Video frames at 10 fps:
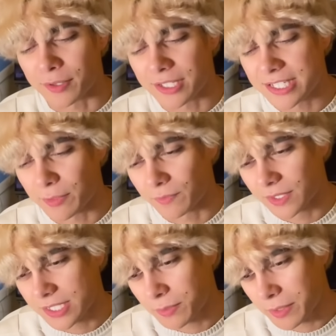Let's see
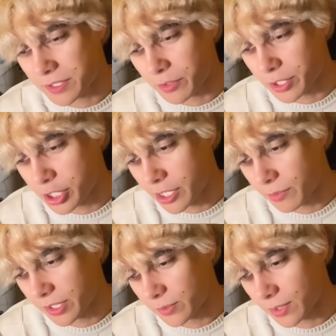what I was doing
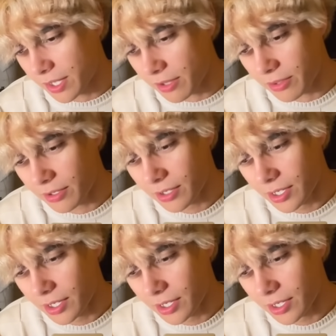January 20th.